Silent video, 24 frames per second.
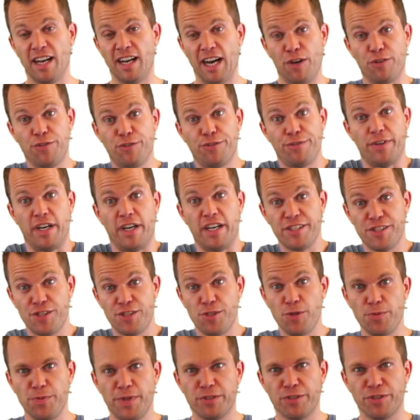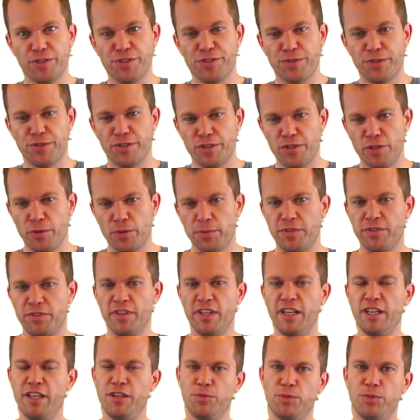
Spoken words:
How fast should we control a qubit?